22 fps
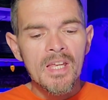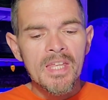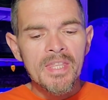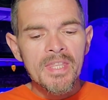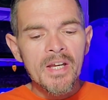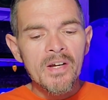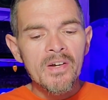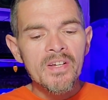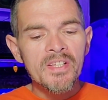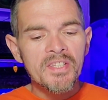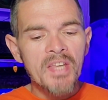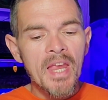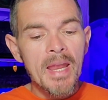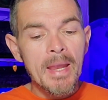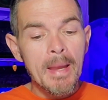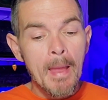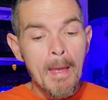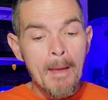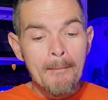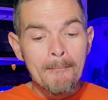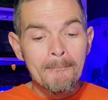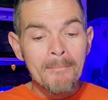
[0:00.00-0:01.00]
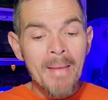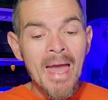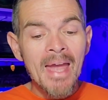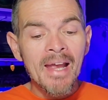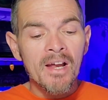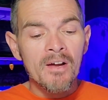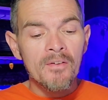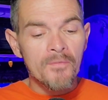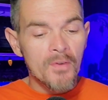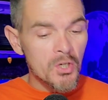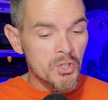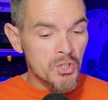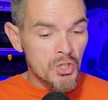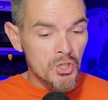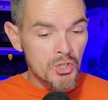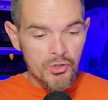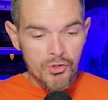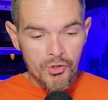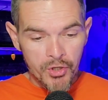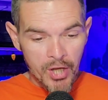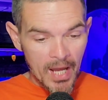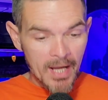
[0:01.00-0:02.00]
There is a MAGA
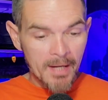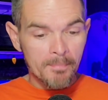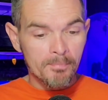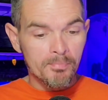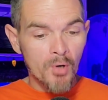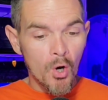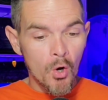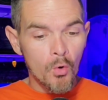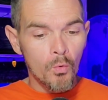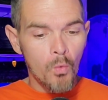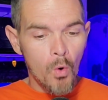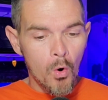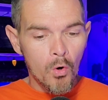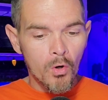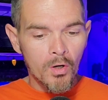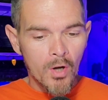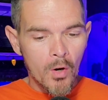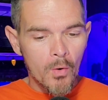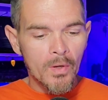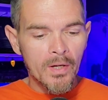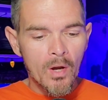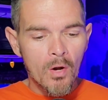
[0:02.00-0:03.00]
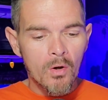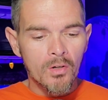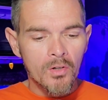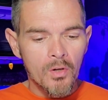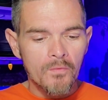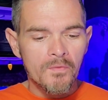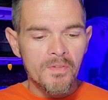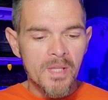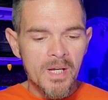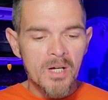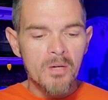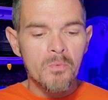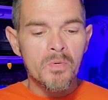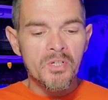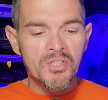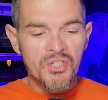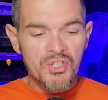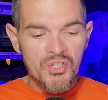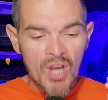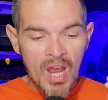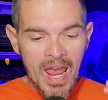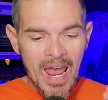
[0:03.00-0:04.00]
versus tech bro war going on over there,
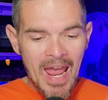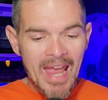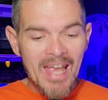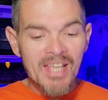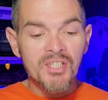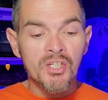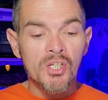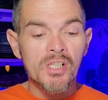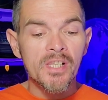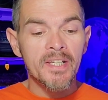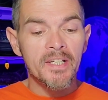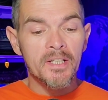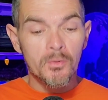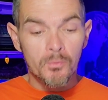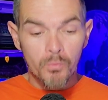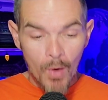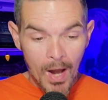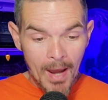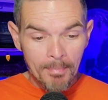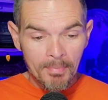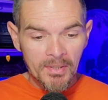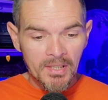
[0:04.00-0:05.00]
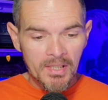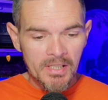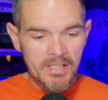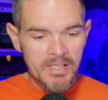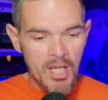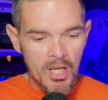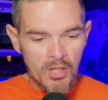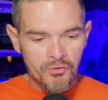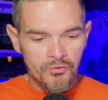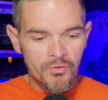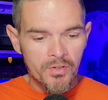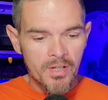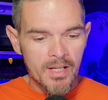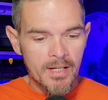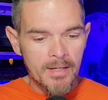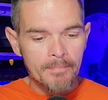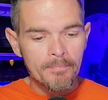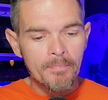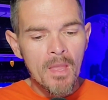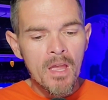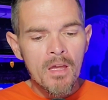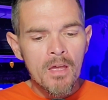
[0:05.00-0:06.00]
which escalated rapidly
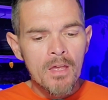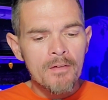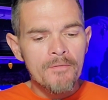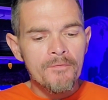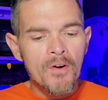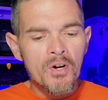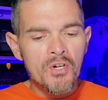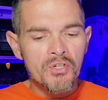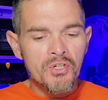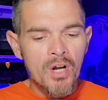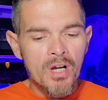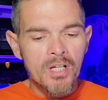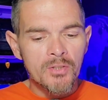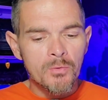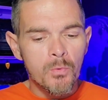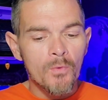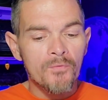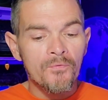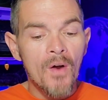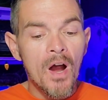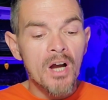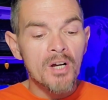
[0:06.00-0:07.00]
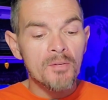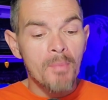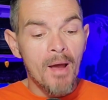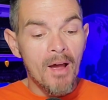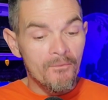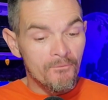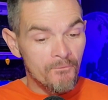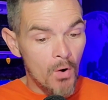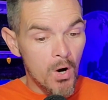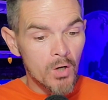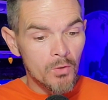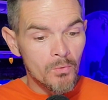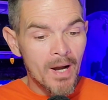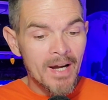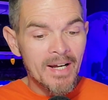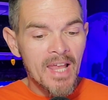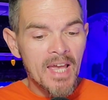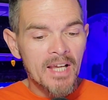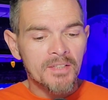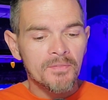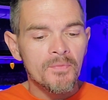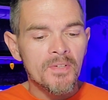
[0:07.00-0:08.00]
yesterday. First shots were fired by
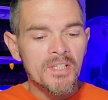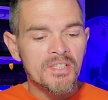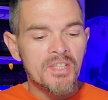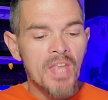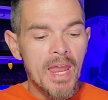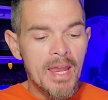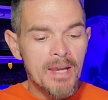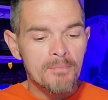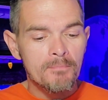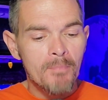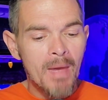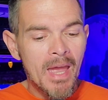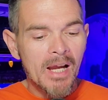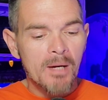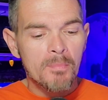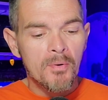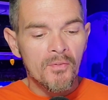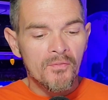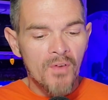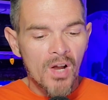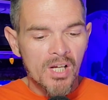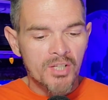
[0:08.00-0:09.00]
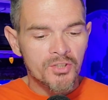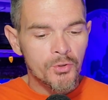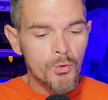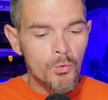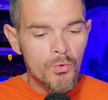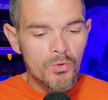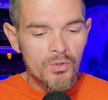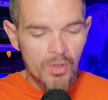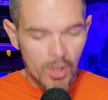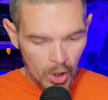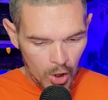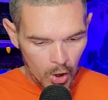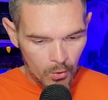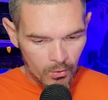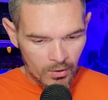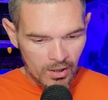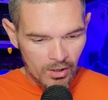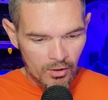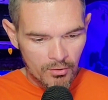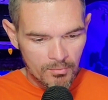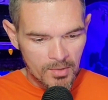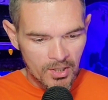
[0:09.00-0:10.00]
far-right activist and MAGA provocateur
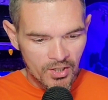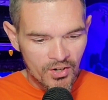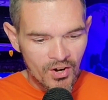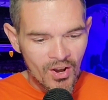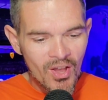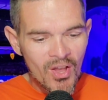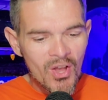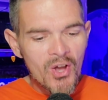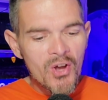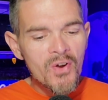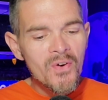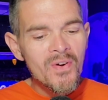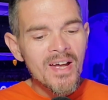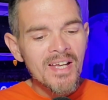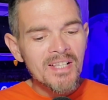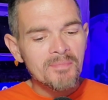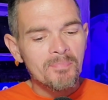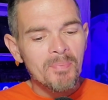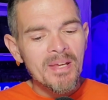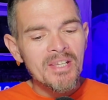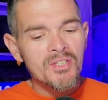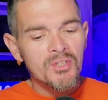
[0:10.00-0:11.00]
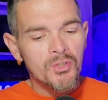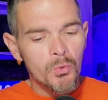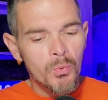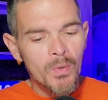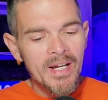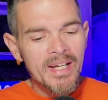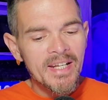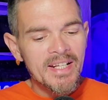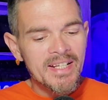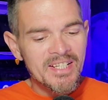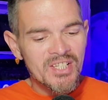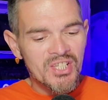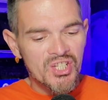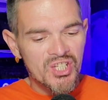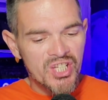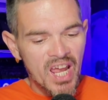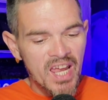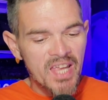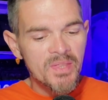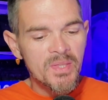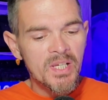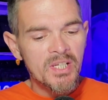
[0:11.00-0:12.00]
Laura Loomer, who has been tweeting
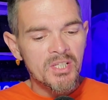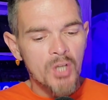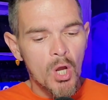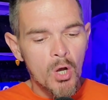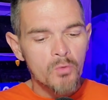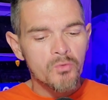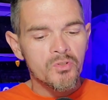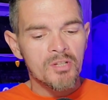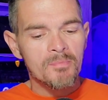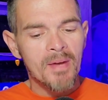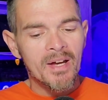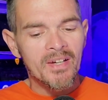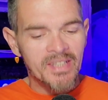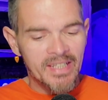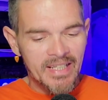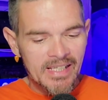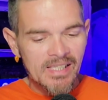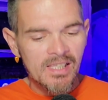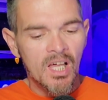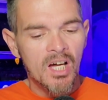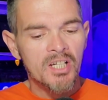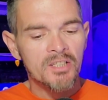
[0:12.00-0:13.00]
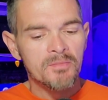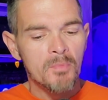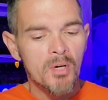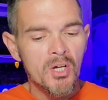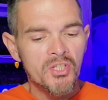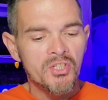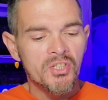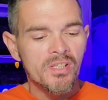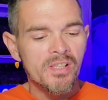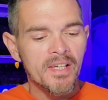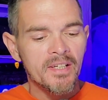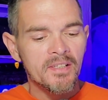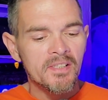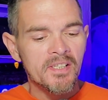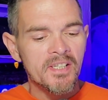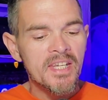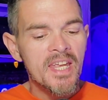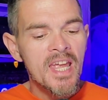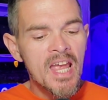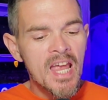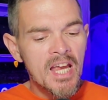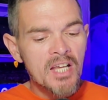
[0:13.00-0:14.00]
scathing notes about Elon Musk
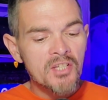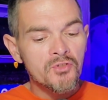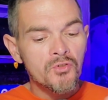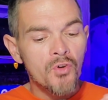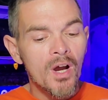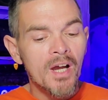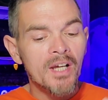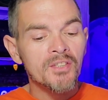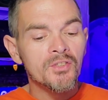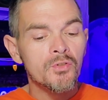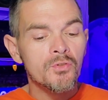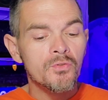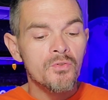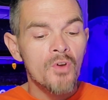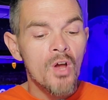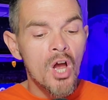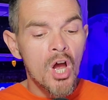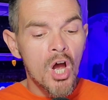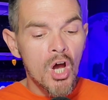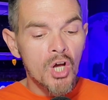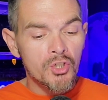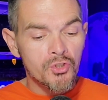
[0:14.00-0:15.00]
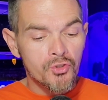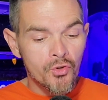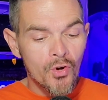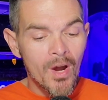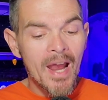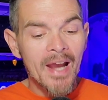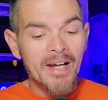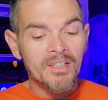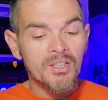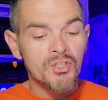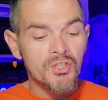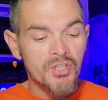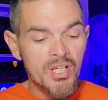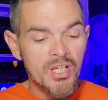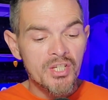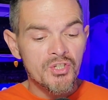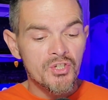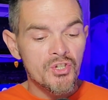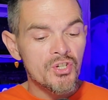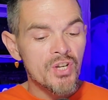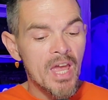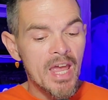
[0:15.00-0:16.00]
lately and trying to attract
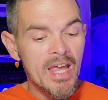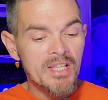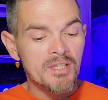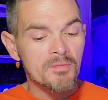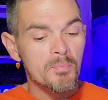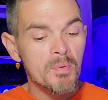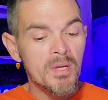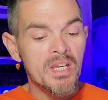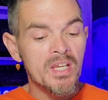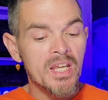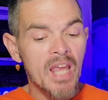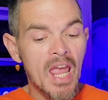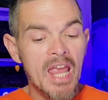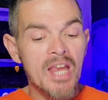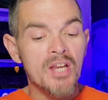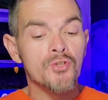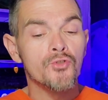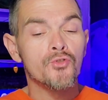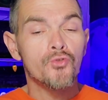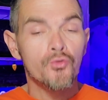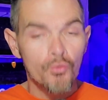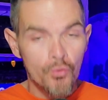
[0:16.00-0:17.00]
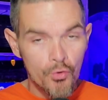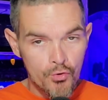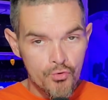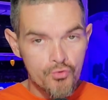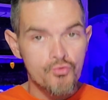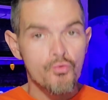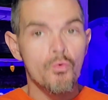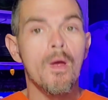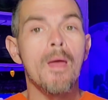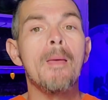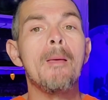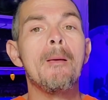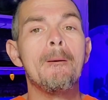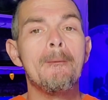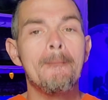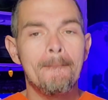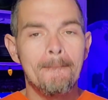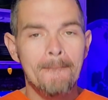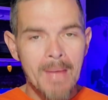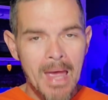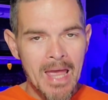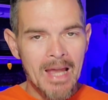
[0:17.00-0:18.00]
attention as being a true
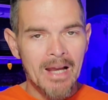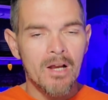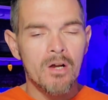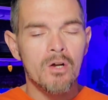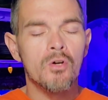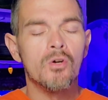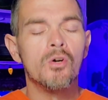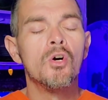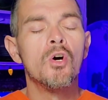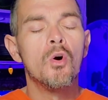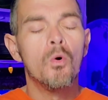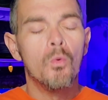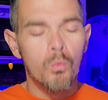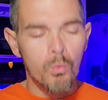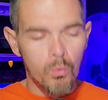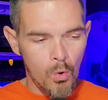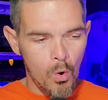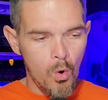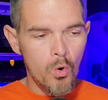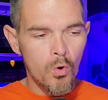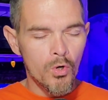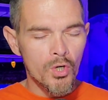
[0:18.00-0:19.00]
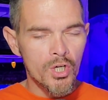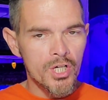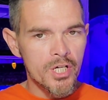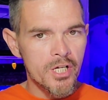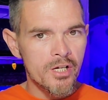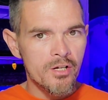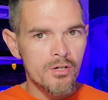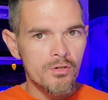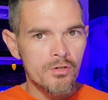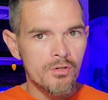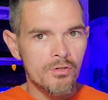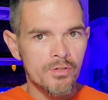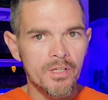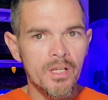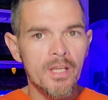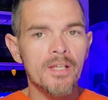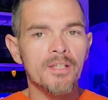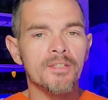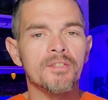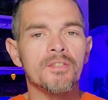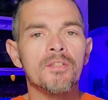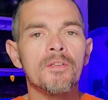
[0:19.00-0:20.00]
MAGA warrior.
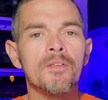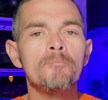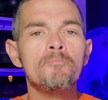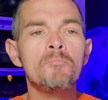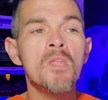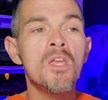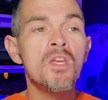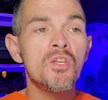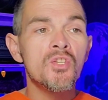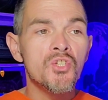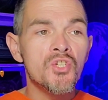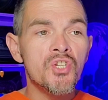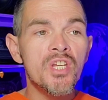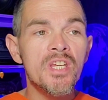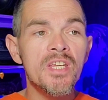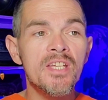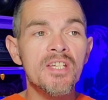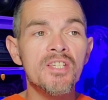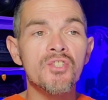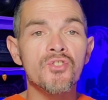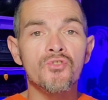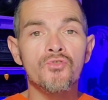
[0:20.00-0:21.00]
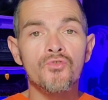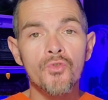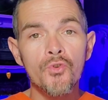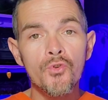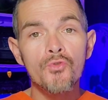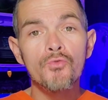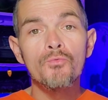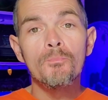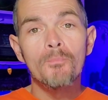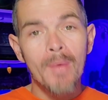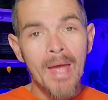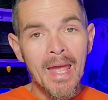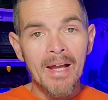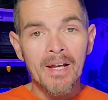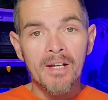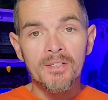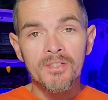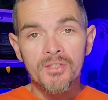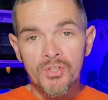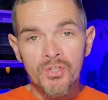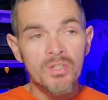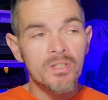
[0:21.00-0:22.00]
Yes, she is true
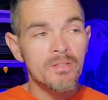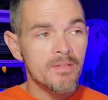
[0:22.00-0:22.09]
MAGA.